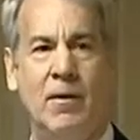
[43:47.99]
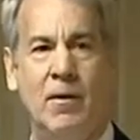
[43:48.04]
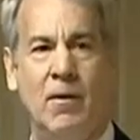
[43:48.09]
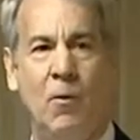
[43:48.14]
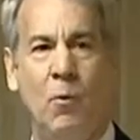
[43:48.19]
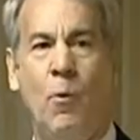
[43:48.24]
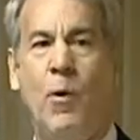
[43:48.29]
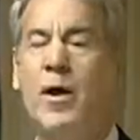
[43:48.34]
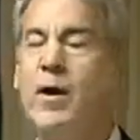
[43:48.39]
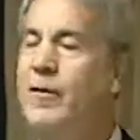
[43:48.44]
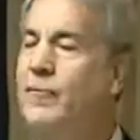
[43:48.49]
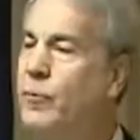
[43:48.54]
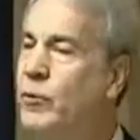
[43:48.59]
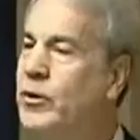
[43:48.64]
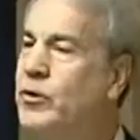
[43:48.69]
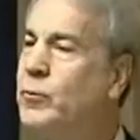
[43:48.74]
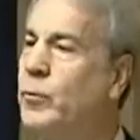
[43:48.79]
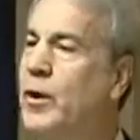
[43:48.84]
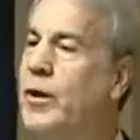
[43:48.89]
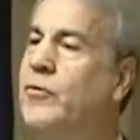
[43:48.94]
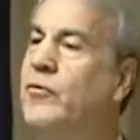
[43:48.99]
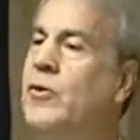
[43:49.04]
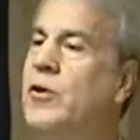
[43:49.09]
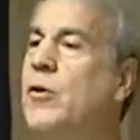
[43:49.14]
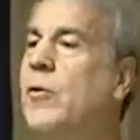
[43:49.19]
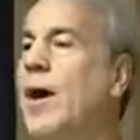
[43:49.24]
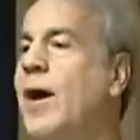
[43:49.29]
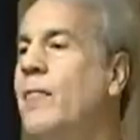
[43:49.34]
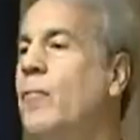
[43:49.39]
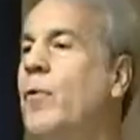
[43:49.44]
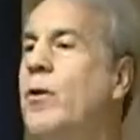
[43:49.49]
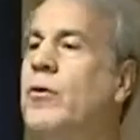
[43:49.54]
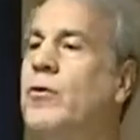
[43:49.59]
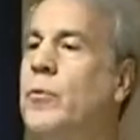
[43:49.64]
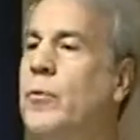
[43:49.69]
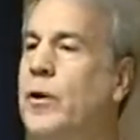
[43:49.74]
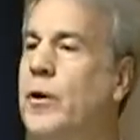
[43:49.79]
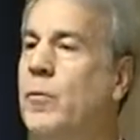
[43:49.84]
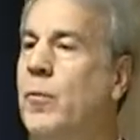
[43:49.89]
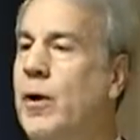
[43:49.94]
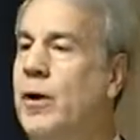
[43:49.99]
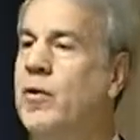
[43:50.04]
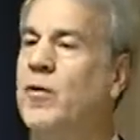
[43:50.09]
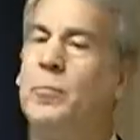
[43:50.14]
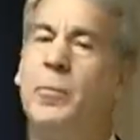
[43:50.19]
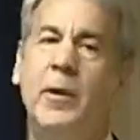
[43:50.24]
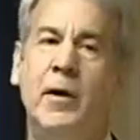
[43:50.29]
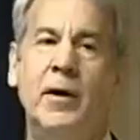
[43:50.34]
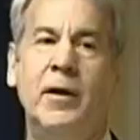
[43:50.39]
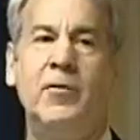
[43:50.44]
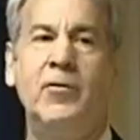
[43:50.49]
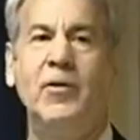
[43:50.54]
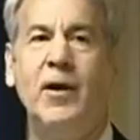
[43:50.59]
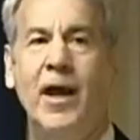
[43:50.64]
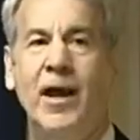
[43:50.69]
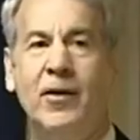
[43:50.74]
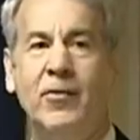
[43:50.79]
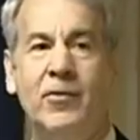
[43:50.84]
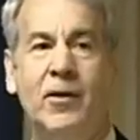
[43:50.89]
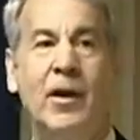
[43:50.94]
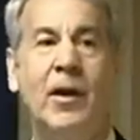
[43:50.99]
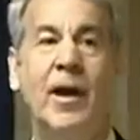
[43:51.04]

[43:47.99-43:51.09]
One of which was, do you have 121 experience? Yes.